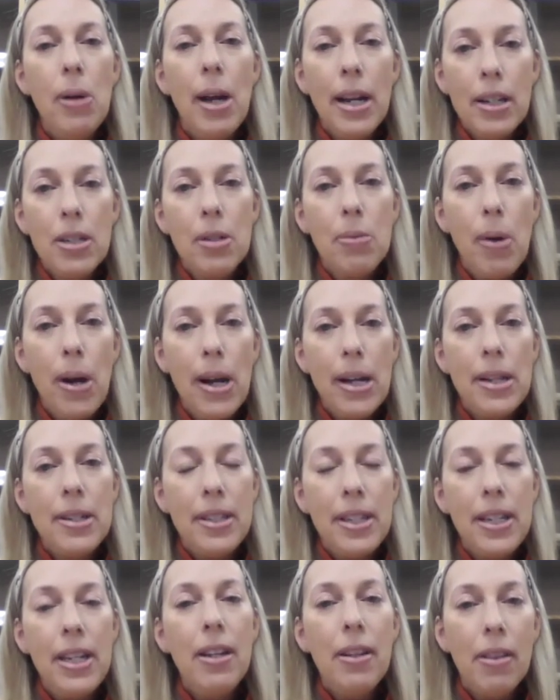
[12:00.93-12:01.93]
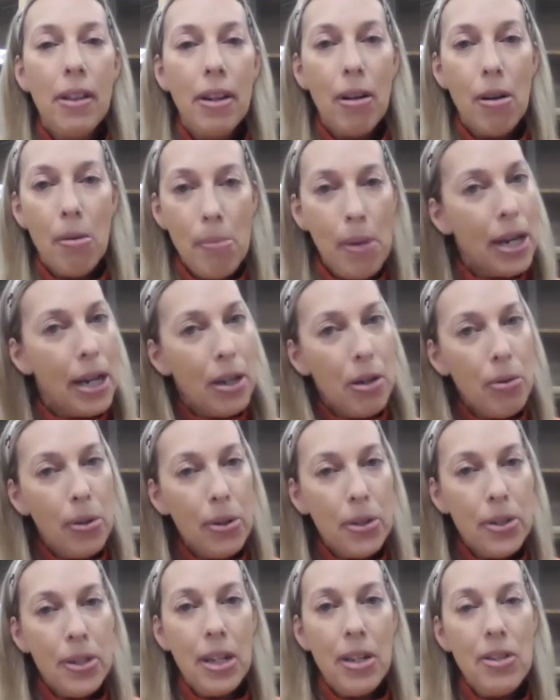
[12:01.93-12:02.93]
XYZ that our
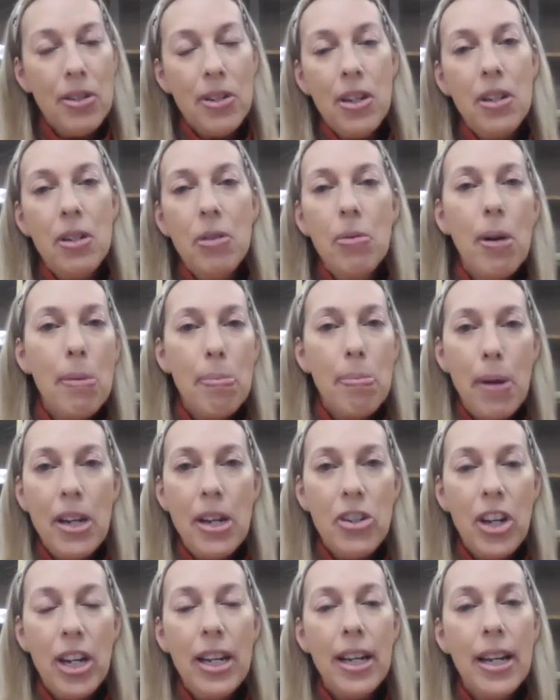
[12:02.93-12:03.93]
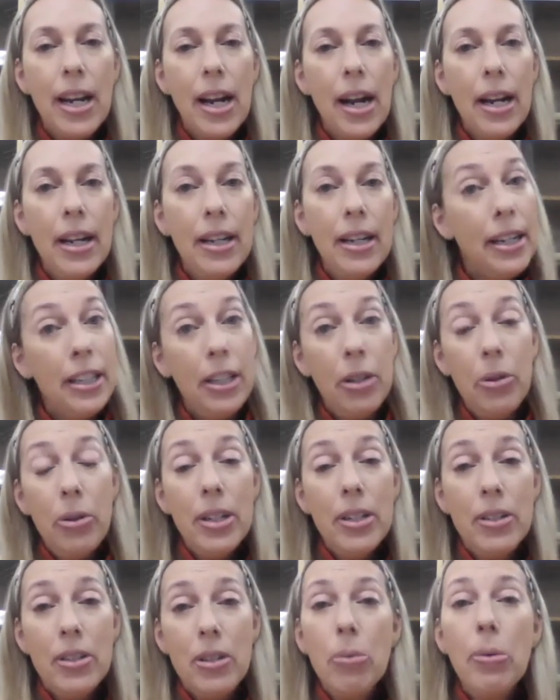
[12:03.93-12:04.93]
manual says to do on page 89, and you
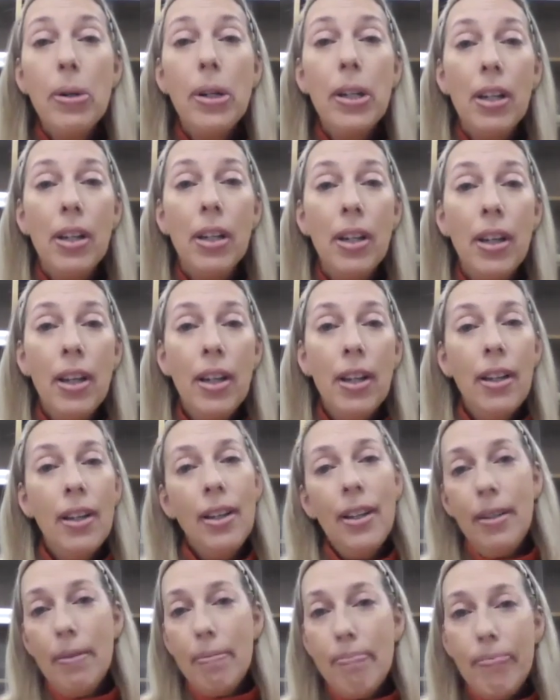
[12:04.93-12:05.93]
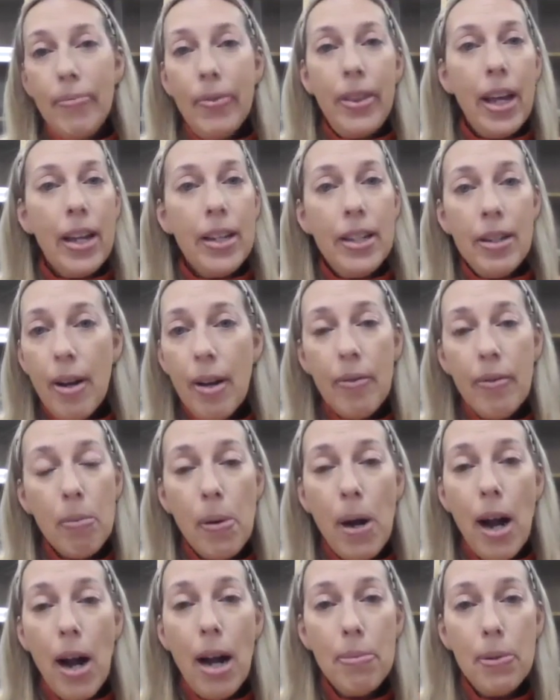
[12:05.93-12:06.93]
didn't do it, then you have a
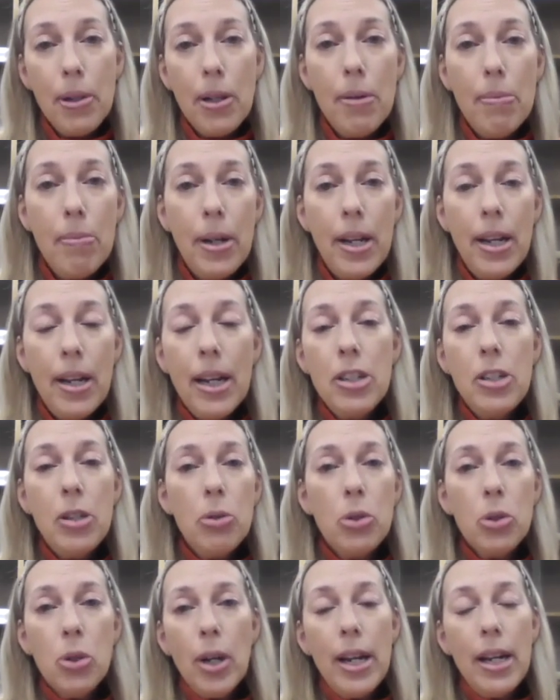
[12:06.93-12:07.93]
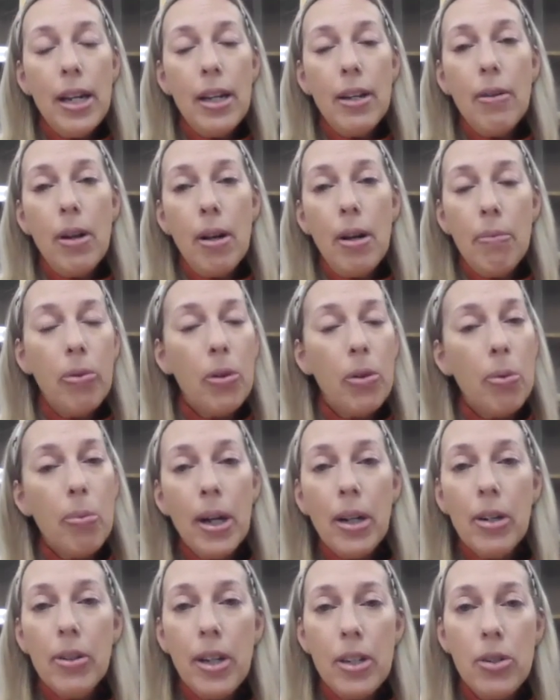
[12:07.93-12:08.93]
problem. And I do train, for the
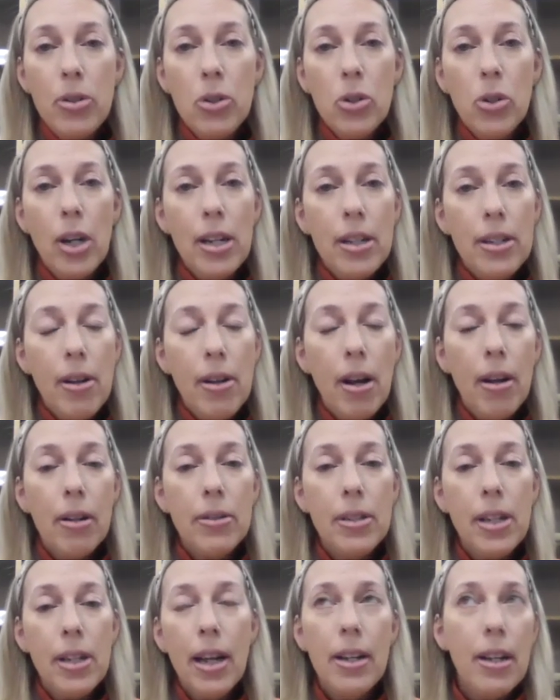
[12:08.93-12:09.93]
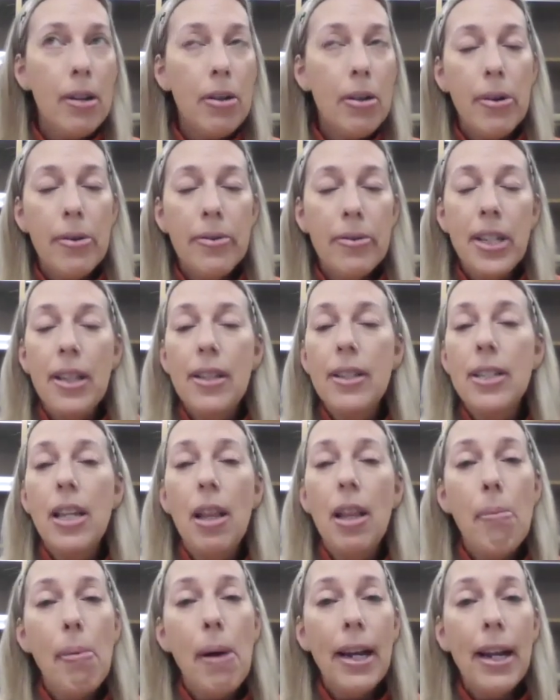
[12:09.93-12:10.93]
record, I do train, I know I've said this
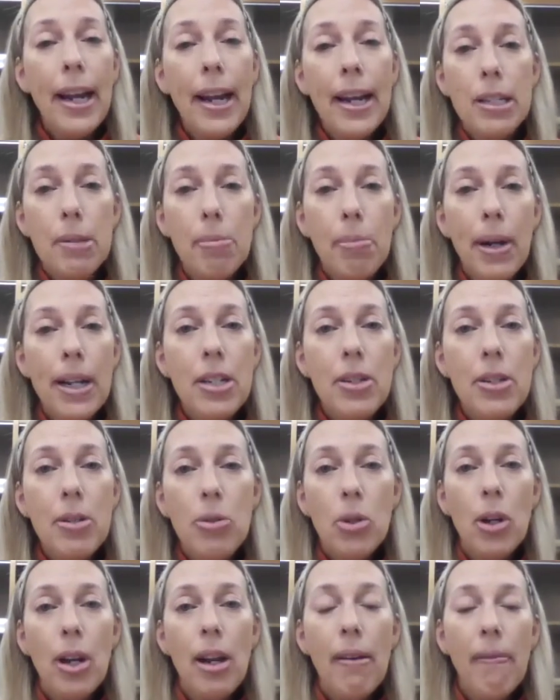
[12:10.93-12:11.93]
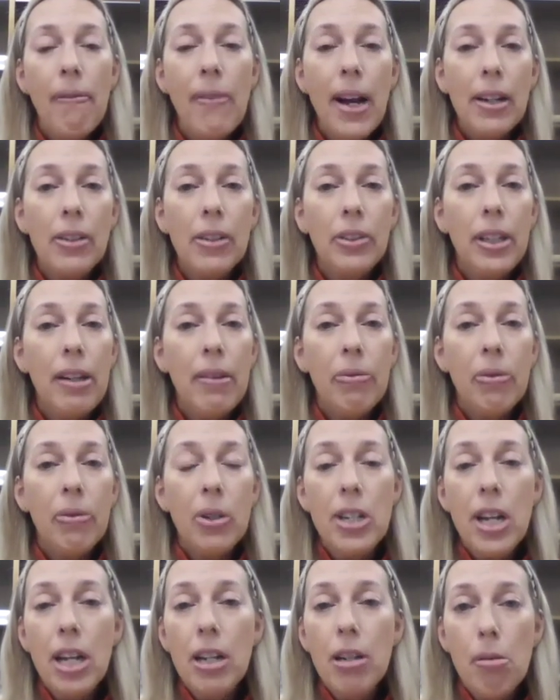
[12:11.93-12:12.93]
on the podcast, but I do train faculty for
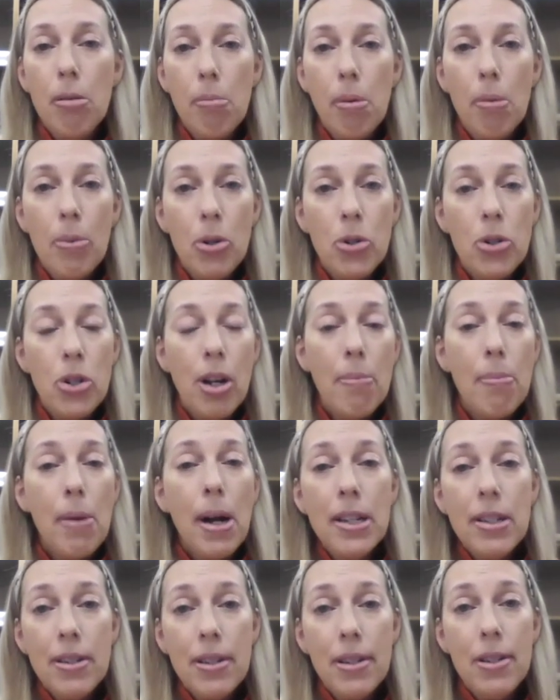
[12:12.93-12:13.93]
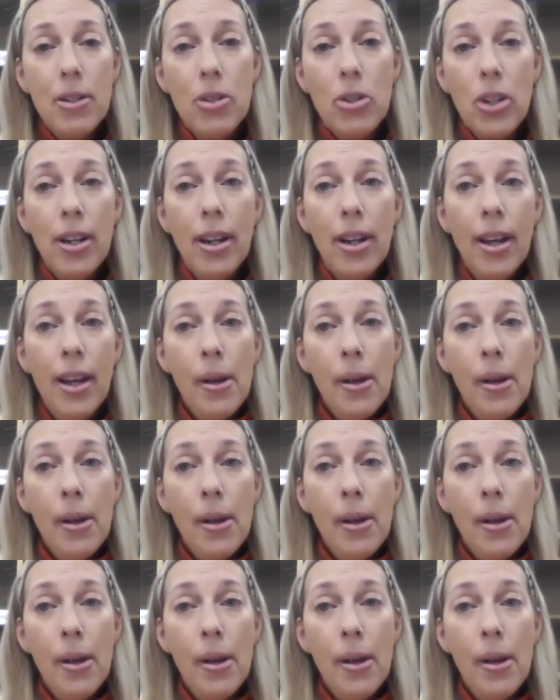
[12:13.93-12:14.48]
tenure and promotion at my institution.